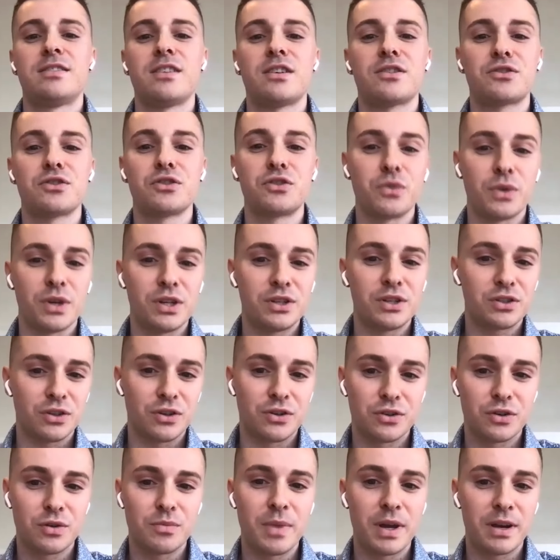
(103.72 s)
Dr. Deutsch
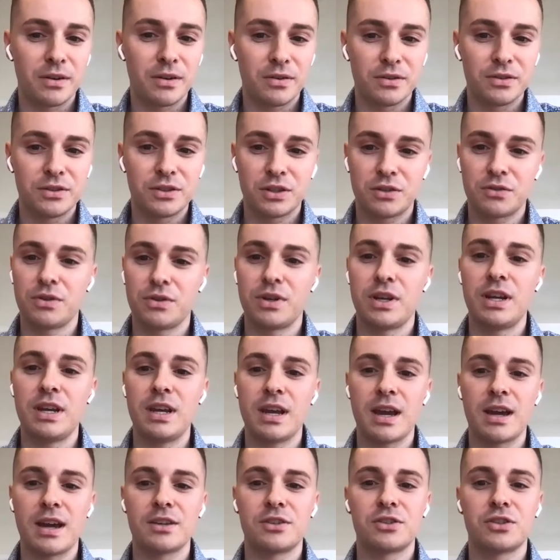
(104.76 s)
earned her medical
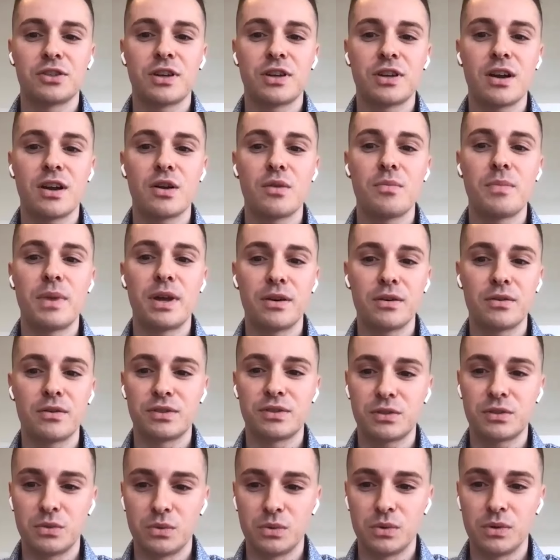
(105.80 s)
degree at Chicago Medical
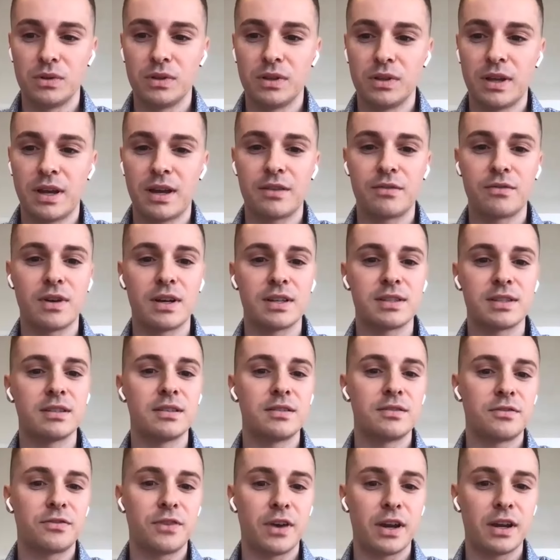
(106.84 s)
School at
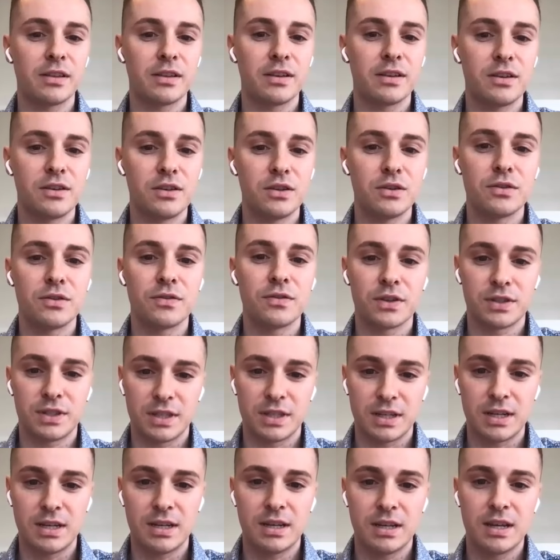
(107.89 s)
Rosalind Franklin
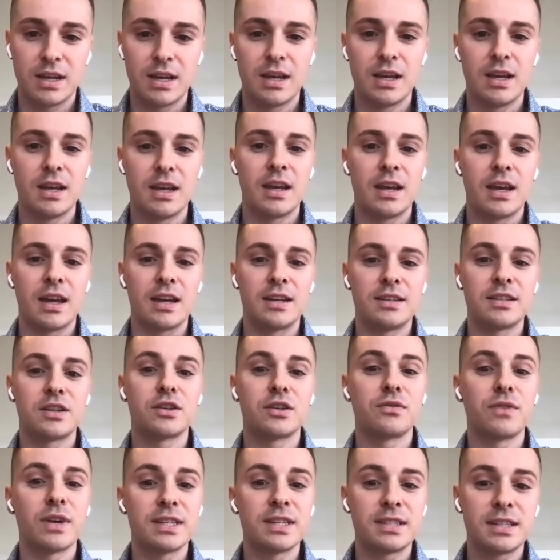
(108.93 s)
University and did
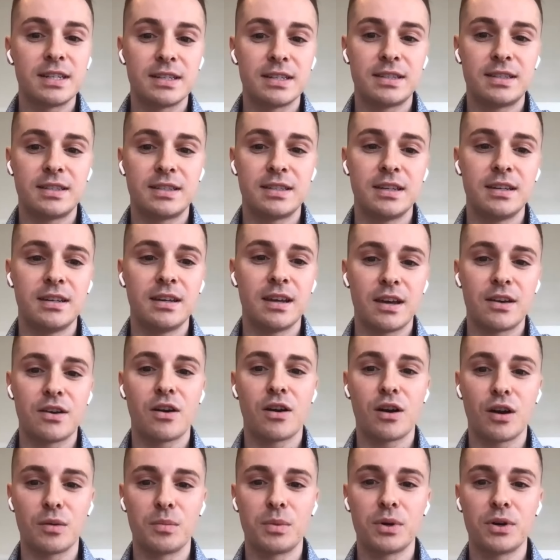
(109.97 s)
her residency at
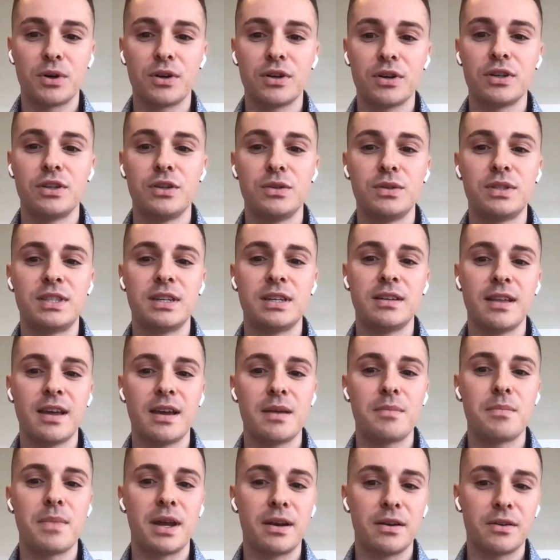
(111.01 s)
Harbor
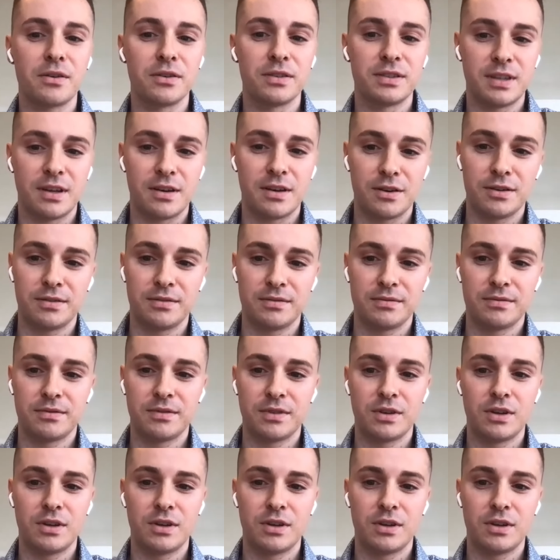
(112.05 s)
UCLA Medical Center.